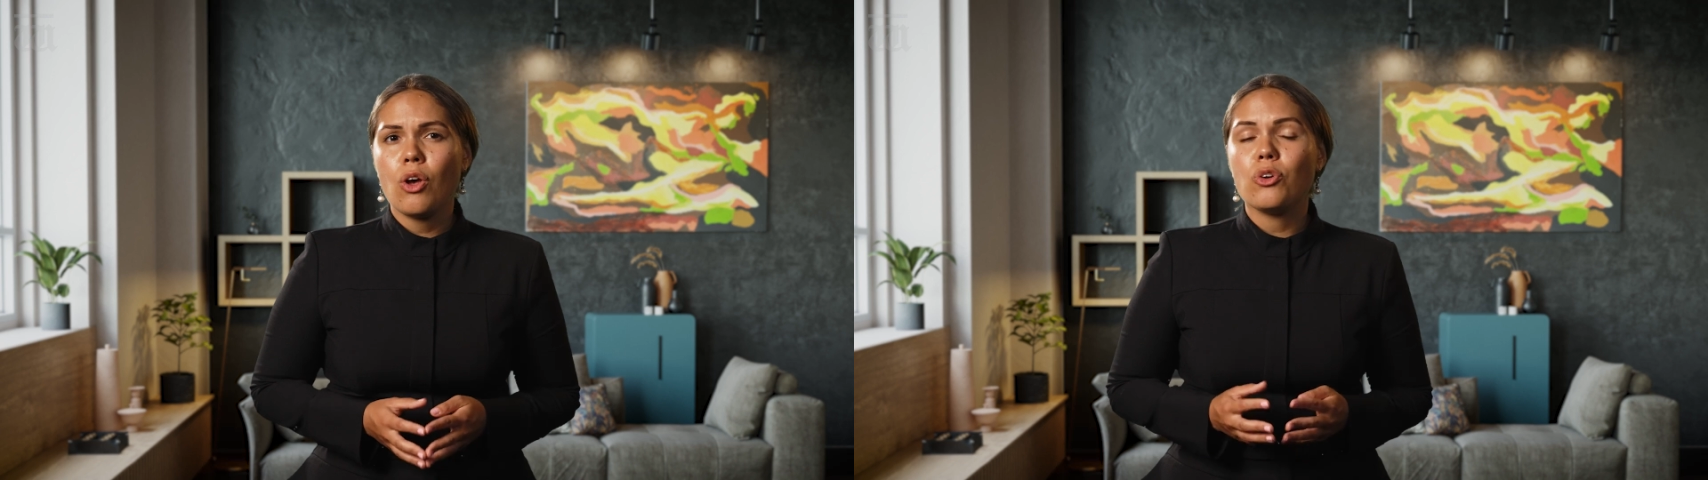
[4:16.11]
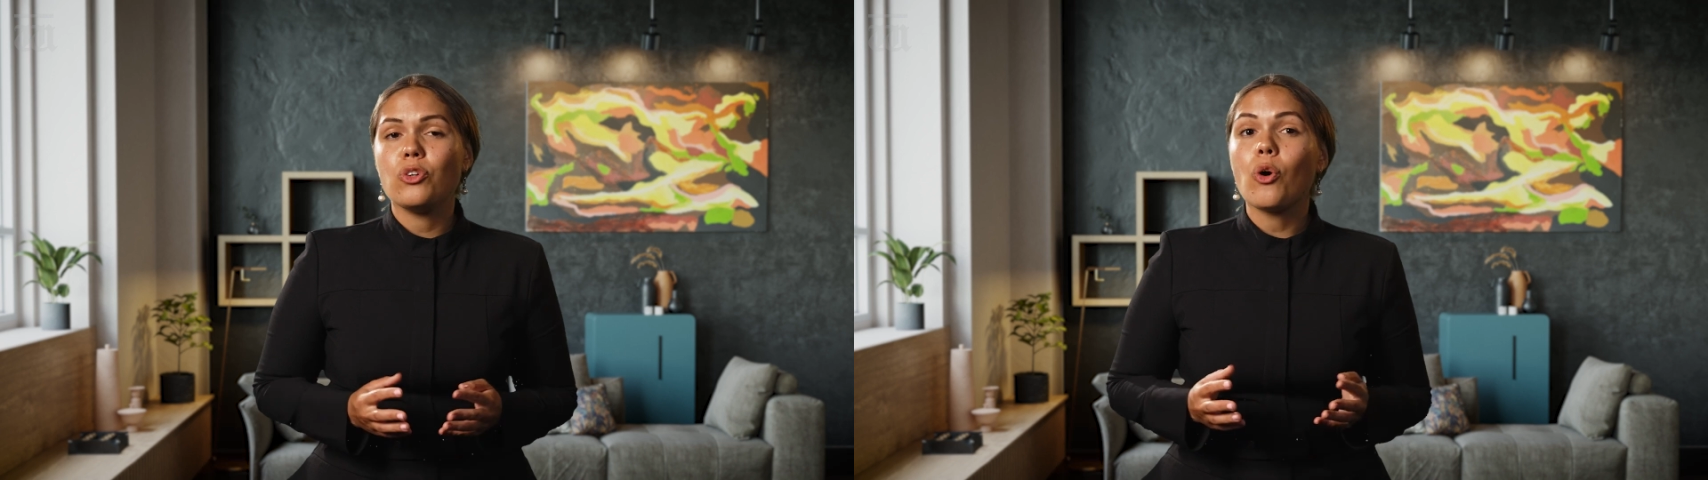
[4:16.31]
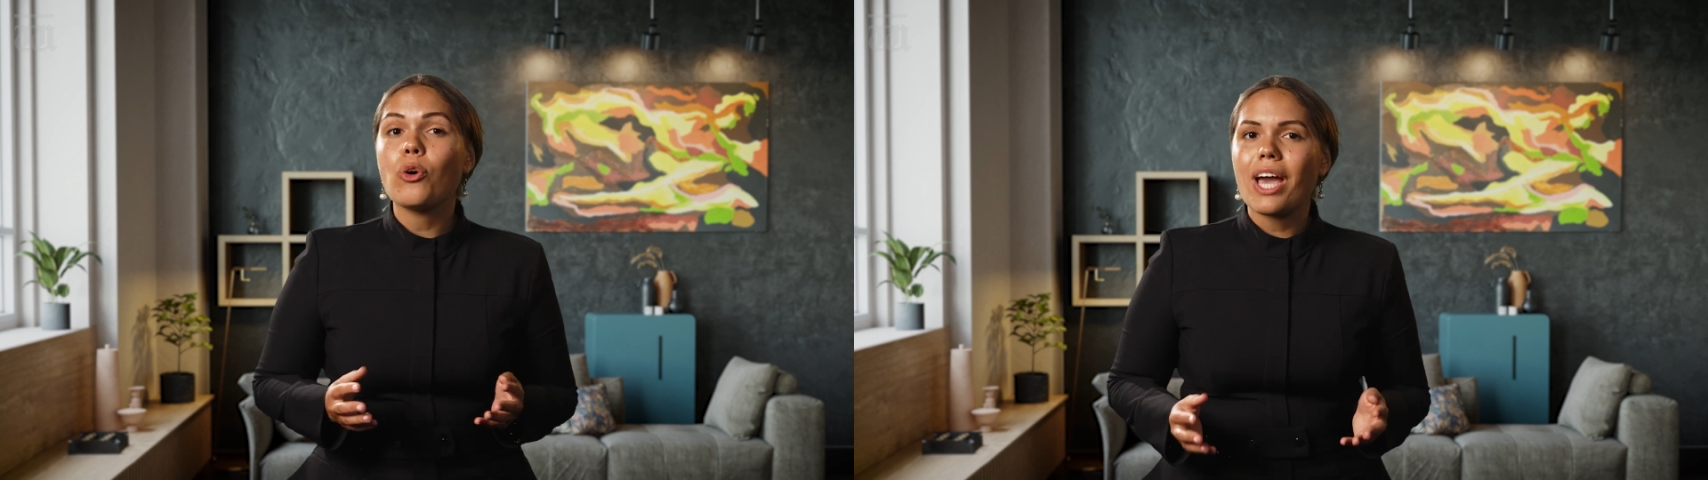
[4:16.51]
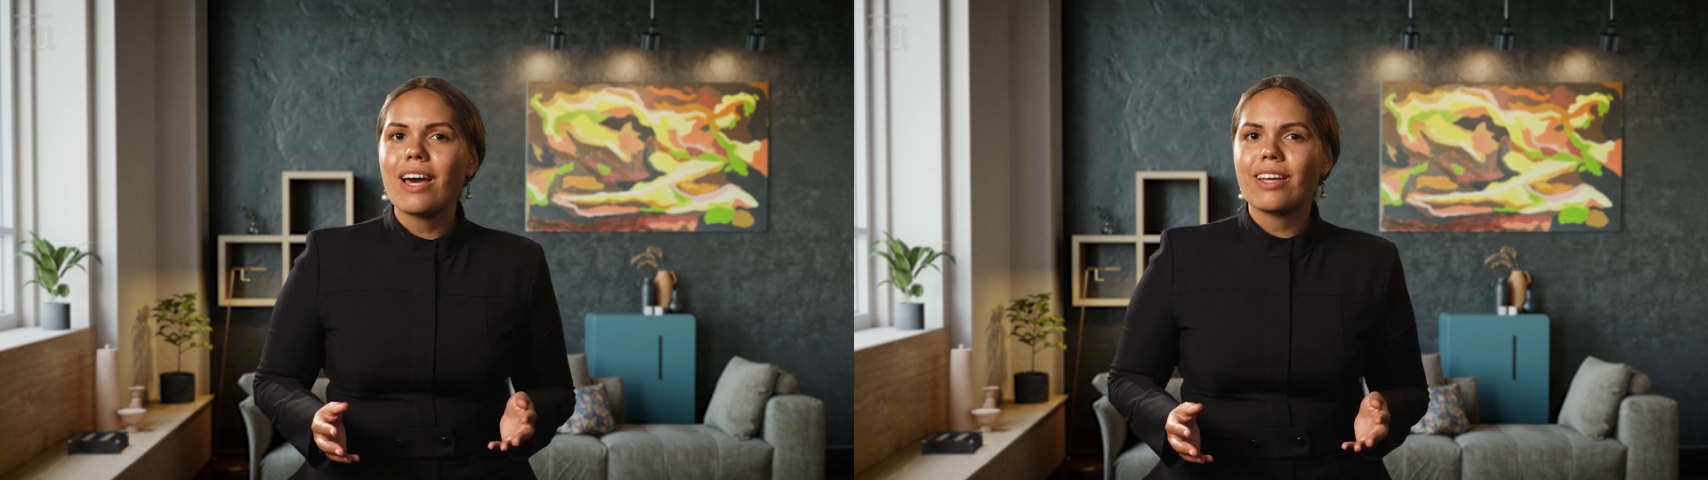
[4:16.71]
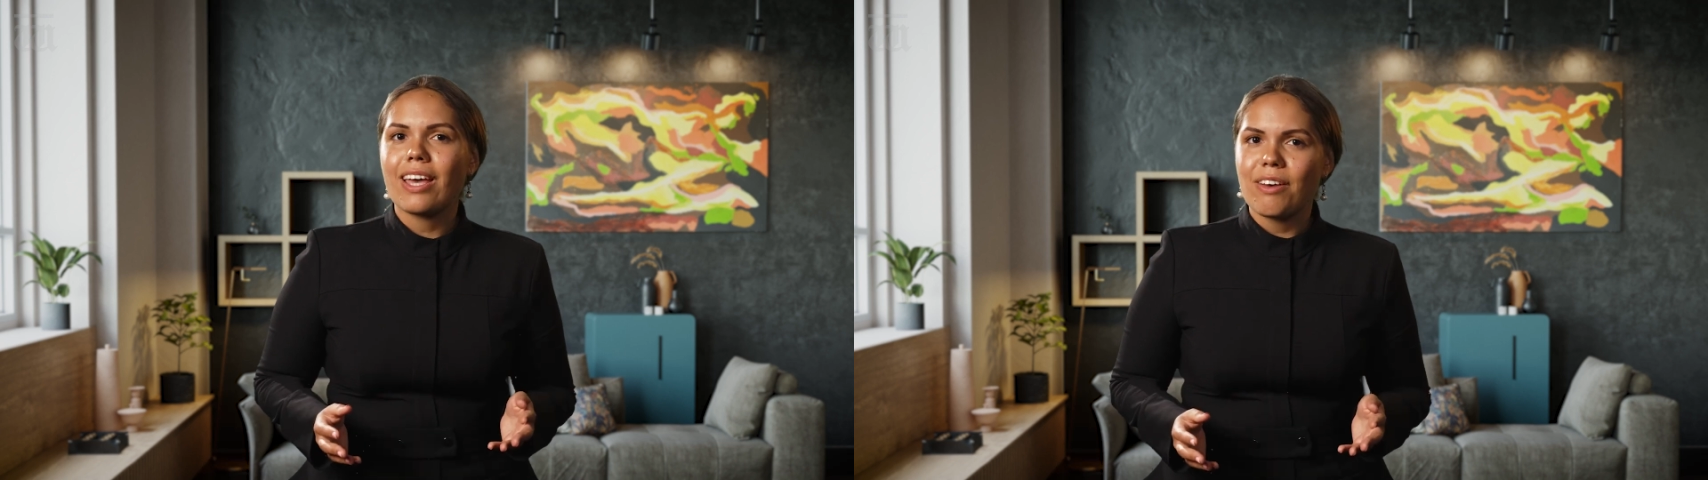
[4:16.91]
know how
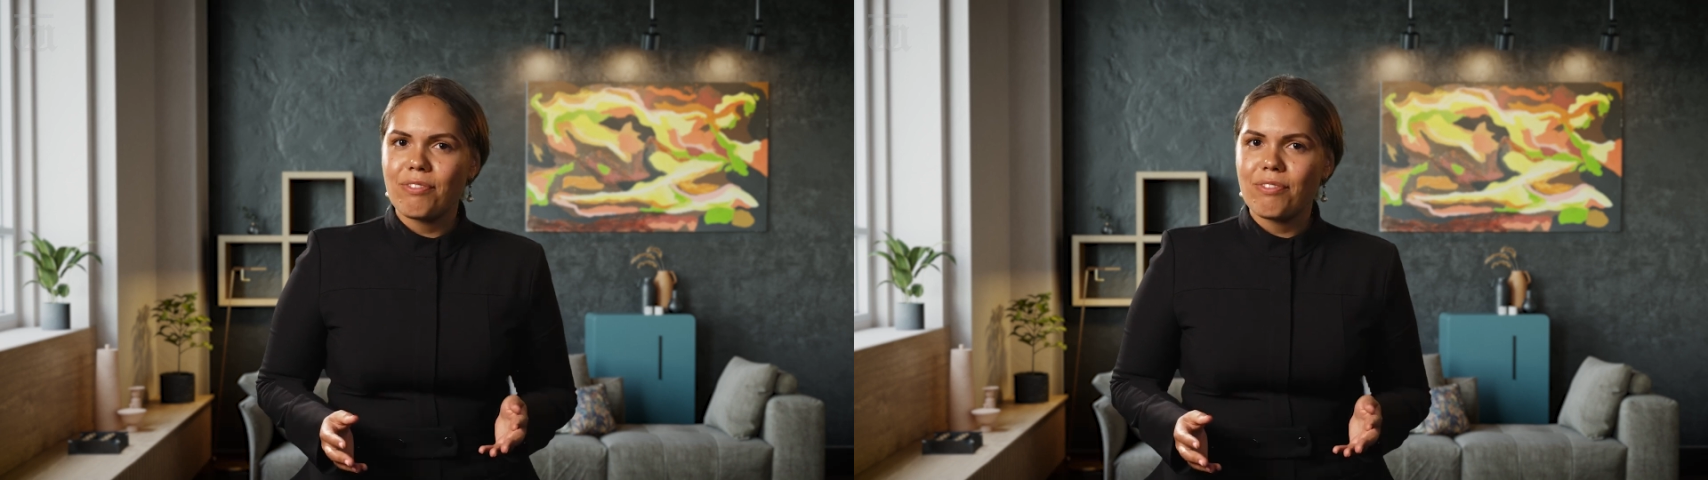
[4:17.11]
to care